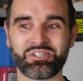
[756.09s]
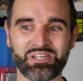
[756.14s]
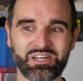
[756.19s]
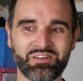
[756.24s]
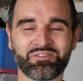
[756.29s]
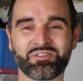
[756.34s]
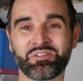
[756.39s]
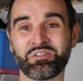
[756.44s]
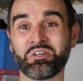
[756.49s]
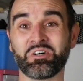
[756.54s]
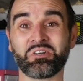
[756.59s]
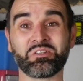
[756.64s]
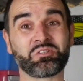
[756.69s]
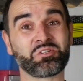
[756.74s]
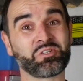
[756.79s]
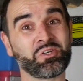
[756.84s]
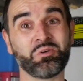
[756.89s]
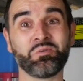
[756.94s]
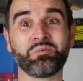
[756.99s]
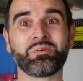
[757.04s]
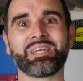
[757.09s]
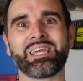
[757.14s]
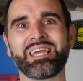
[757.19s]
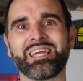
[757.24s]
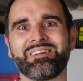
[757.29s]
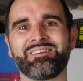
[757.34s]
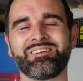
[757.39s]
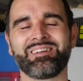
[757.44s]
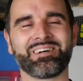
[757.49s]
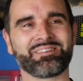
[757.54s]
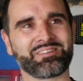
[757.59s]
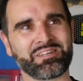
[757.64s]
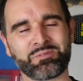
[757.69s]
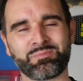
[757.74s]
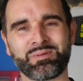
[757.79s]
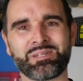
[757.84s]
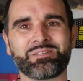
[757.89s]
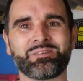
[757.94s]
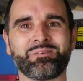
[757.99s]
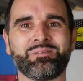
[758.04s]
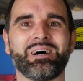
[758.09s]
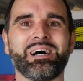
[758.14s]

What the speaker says: Jeff's not too keen on it. I think it's a bit too